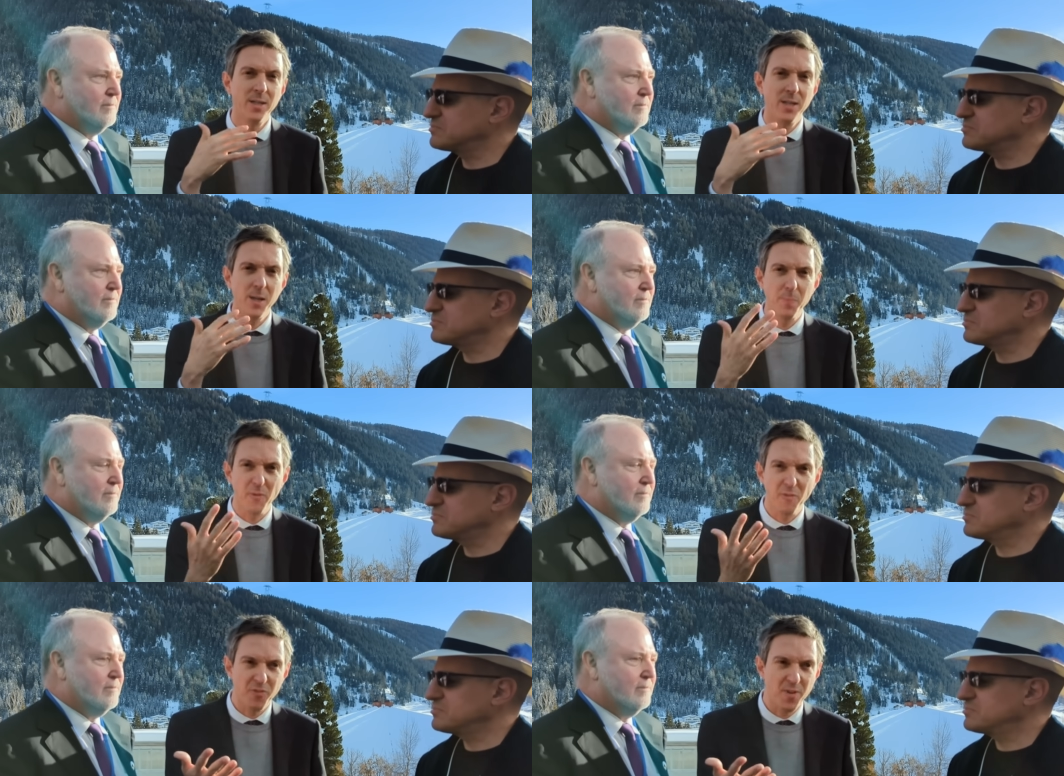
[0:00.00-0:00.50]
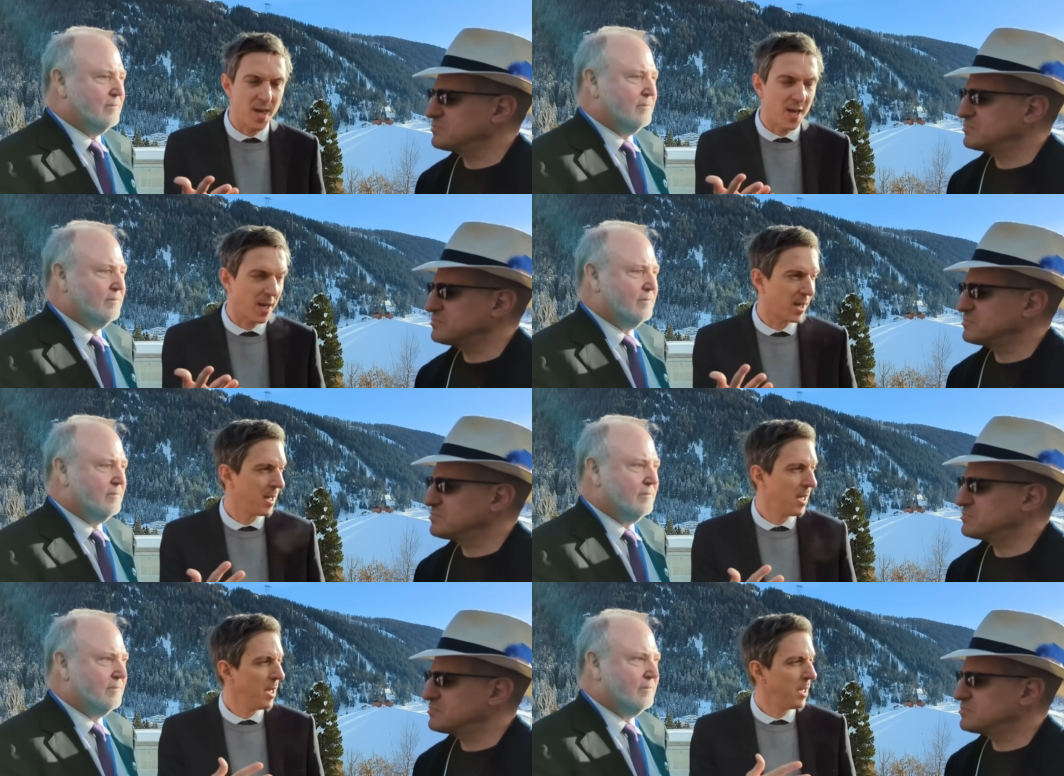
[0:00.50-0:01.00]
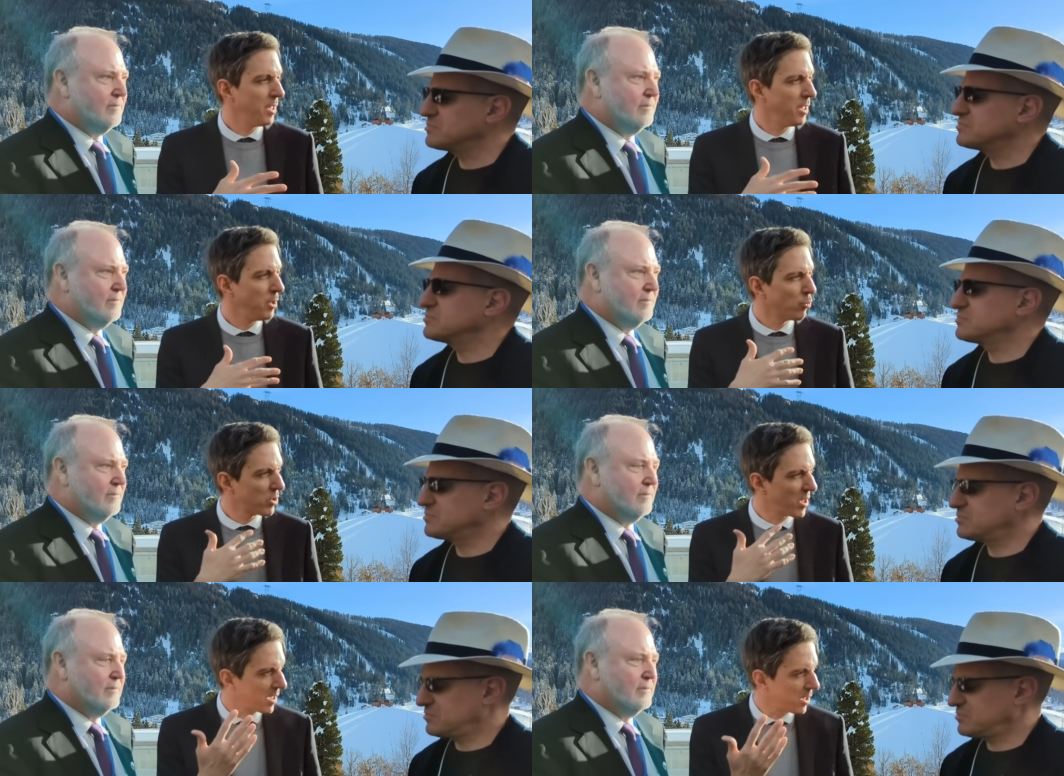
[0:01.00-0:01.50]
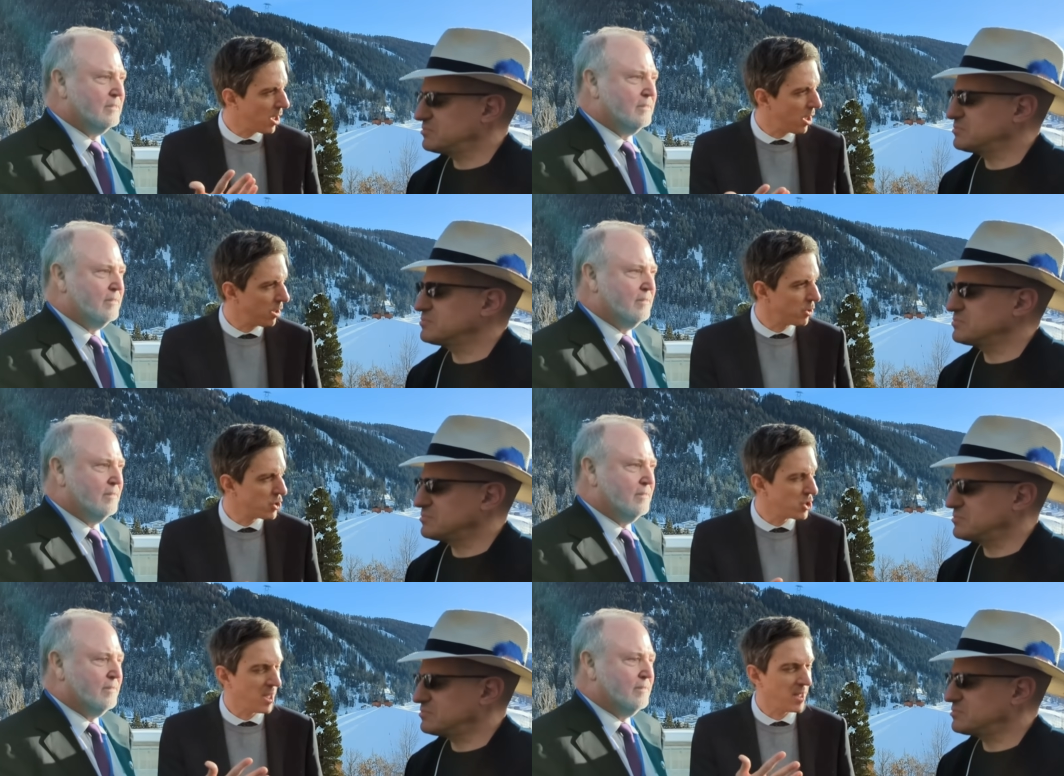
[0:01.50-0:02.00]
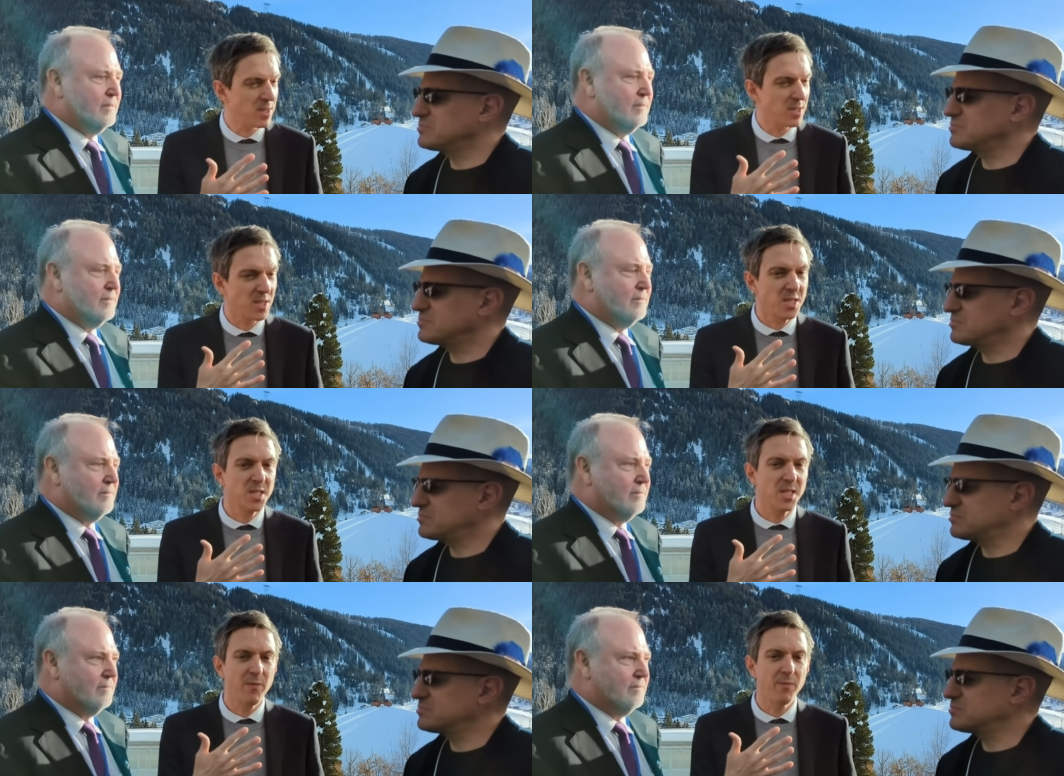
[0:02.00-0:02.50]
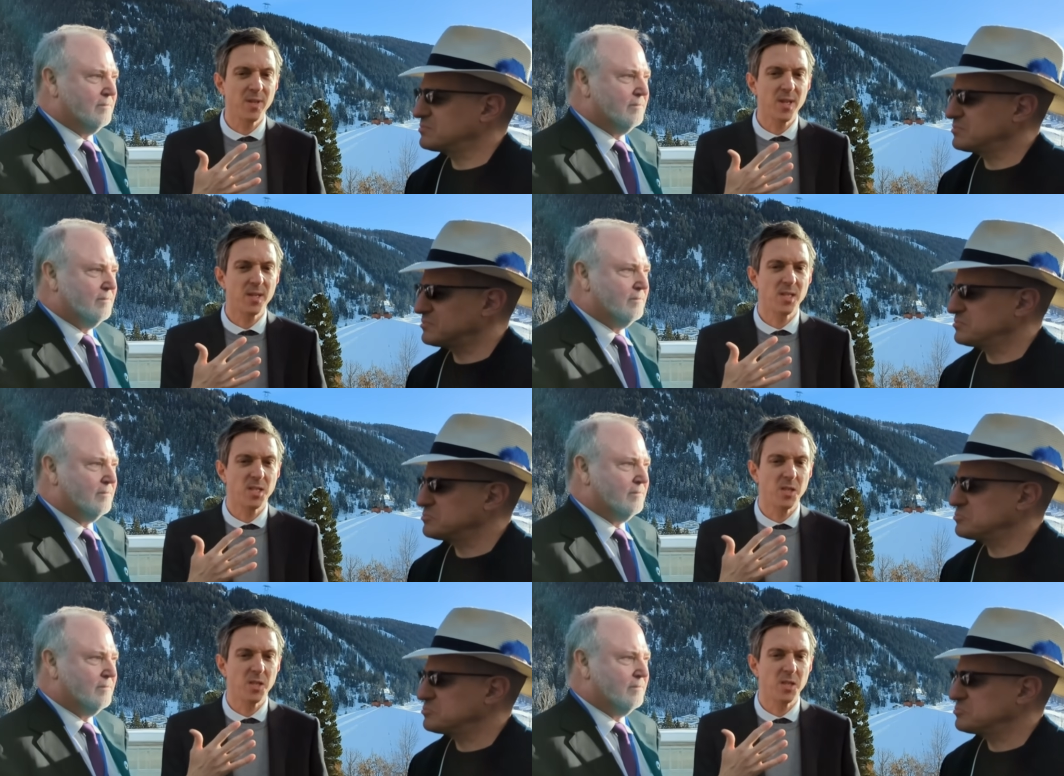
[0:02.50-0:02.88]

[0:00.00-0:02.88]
Speaker 1: deepfake, new technology, and this is something that is